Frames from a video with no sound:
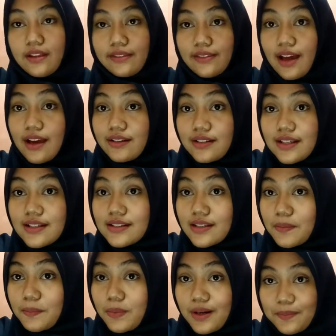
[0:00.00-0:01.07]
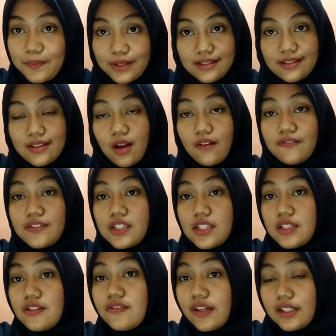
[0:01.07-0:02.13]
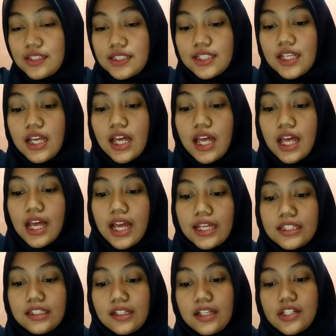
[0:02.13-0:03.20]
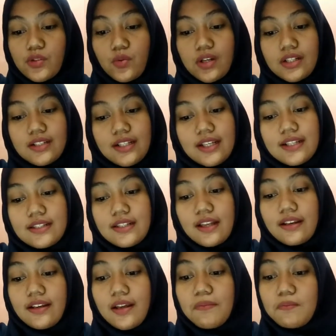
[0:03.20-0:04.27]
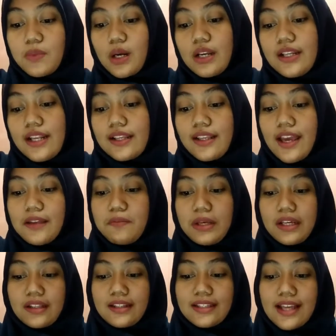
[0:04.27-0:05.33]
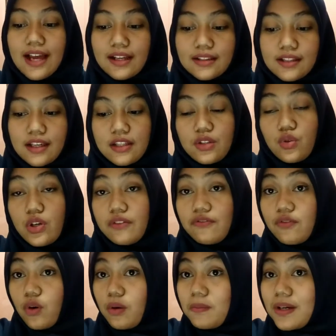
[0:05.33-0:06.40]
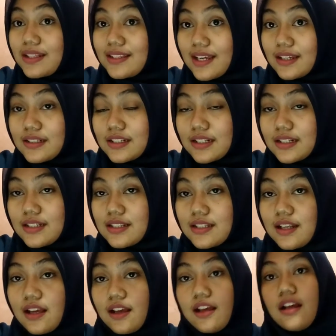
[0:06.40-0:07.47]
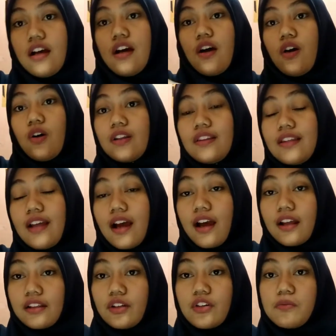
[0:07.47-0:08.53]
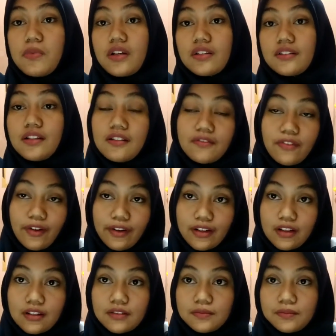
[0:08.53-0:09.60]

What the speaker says: That is the purpose of the event. And the last one is a number that can be contacted to inform attendance. Kontak atau nomor telepon